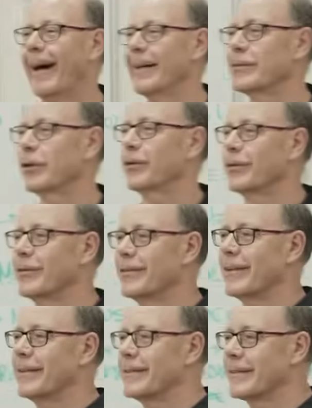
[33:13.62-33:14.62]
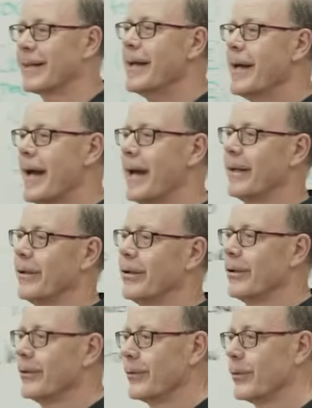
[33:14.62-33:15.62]
I told Stitch, at
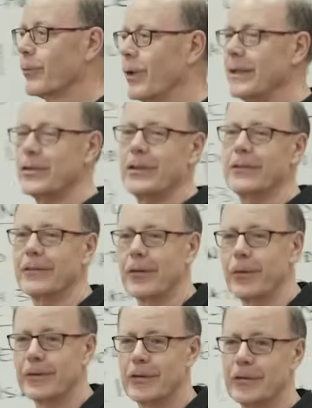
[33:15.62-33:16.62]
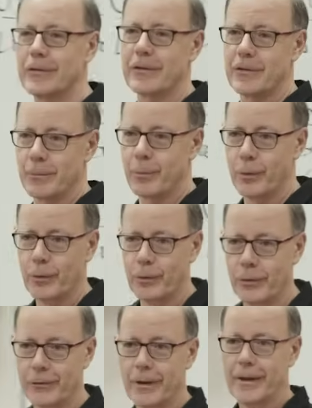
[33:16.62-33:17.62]
her way she's going, she's such a
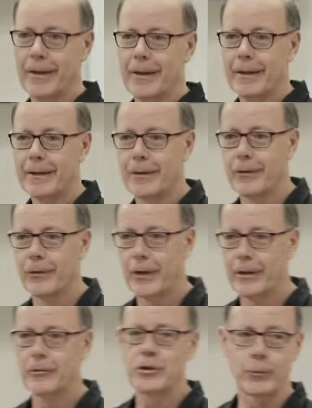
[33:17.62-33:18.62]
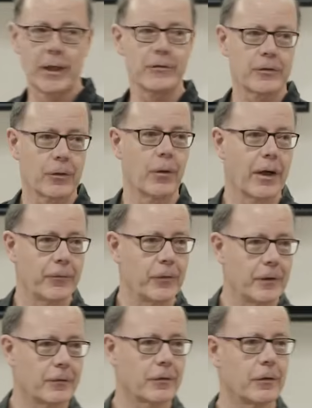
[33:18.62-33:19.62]
bold, and she wants to go off in
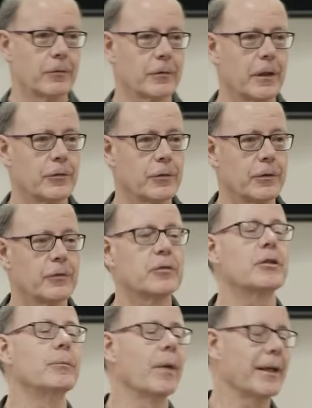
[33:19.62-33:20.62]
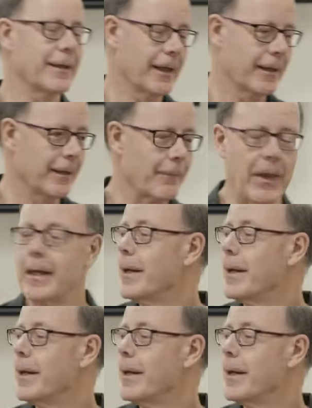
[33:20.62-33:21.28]
these closed countries. She might get it.